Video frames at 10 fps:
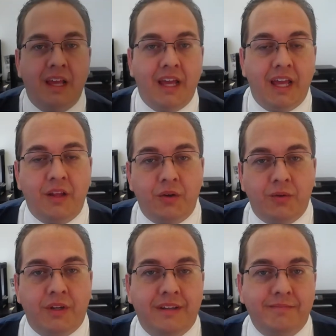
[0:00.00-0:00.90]
Hello,
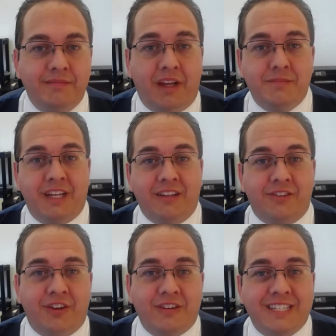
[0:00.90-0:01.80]
I'm Taylor
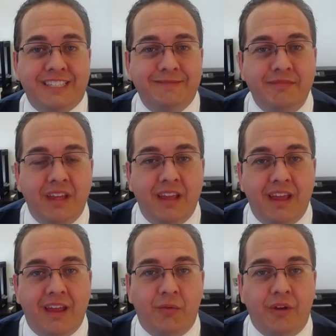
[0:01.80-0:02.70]
Darcy
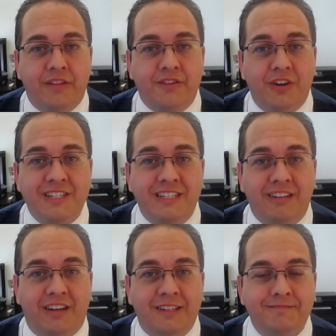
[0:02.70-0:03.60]
with Darcy
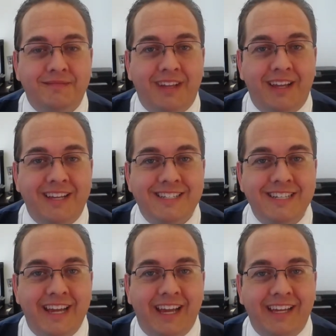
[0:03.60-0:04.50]
Law, and
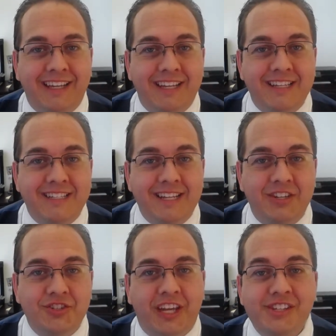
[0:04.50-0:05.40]
today is
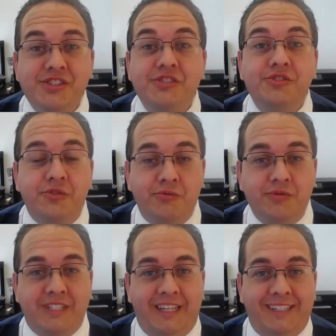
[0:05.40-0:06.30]
Education
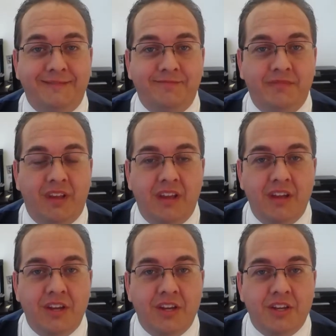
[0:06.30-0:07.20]
Tuesday.
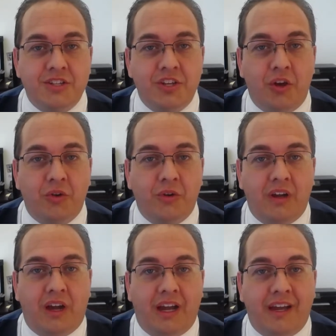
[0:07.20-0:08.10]
So
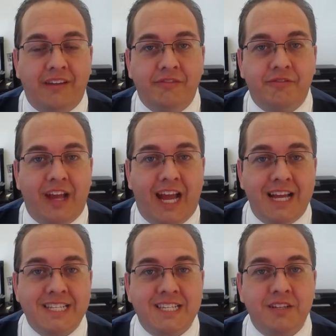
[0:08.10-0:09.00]
I've
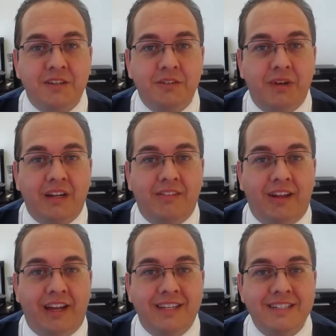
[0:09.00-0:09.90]
asked my
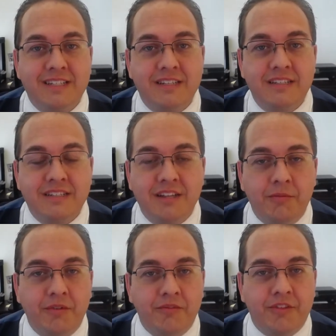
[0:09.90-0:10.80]
clients some
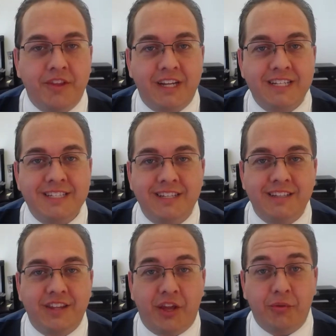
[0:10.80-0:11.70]
of the things
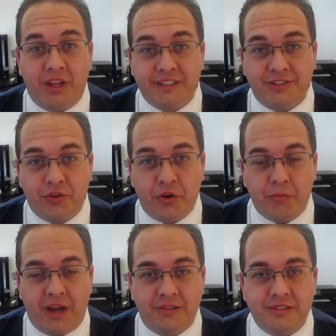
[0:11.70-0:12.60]
that they would like to learn
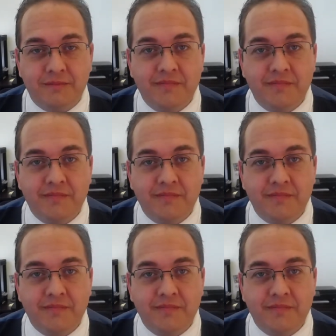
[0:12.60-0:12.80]
about.